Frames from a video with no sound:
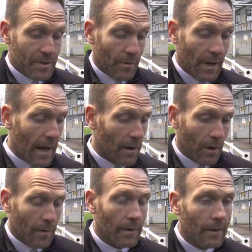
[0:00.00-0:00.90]
So, yeah,
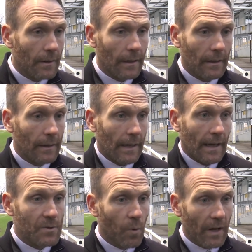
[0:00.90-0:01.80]
look, it
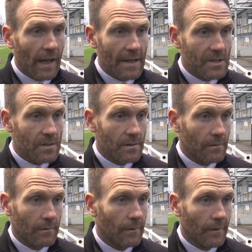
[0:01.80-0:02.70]
is what it is.
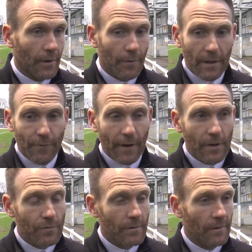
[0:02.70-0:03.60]
You know, these
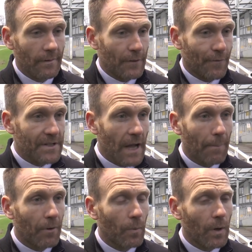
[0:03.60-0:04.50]
things
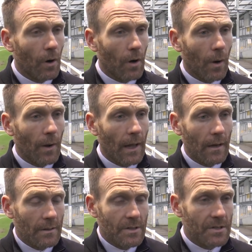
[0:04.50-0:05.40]
happen, and we've got to go
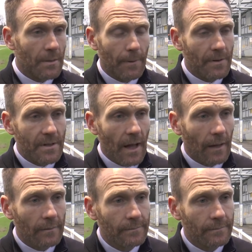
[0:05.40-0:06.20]
again. It's as simple as that.